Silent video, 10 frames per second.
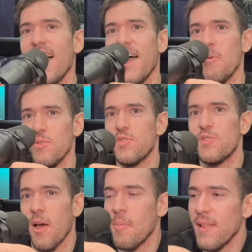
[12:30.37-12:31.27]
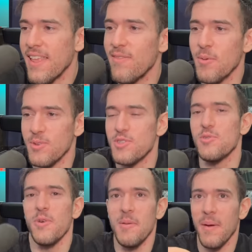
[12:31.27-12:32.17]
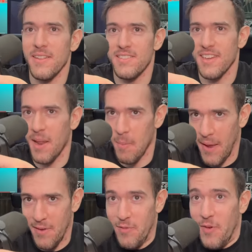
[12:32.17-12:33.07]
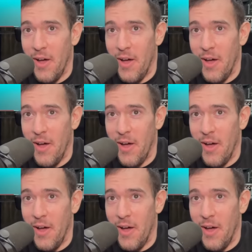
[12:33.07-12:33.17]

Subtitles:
I believe it was 3 months, and I made